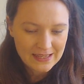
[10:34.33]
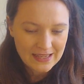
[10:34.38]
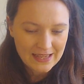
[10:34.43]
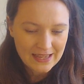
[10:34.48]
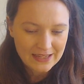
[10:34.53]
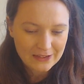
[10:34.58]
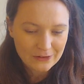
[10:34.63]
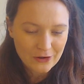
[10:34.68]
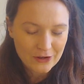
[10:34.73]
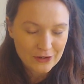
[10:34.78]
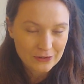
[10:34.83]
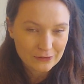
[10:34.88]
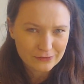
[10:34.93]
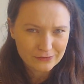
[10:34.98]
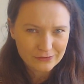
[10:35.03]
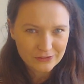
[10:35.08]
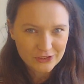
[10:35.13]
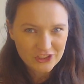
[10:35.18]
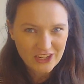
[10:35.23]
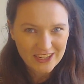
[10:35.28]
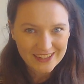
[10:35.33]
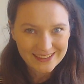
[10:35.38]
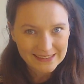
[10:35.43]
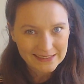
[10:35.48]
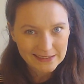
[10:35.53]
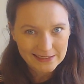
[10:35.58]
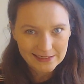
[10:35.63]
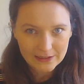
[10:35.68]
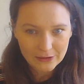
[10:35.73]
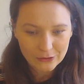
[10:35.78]
and kind of
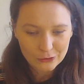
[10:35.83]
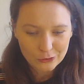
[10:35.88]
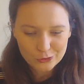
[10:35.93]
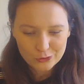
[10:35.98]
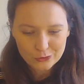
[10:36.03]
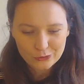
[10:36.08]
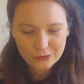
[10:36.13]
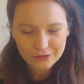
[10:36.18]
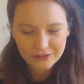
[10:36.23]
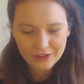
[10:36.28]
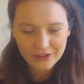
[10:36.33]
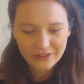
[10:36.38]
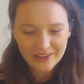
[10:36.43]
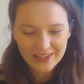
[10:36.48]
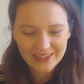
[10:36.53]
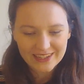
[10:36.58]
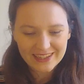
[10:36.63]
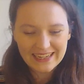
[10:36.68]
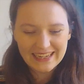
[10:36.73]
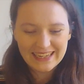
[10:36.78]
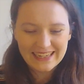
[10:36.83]
shady cultural viewing?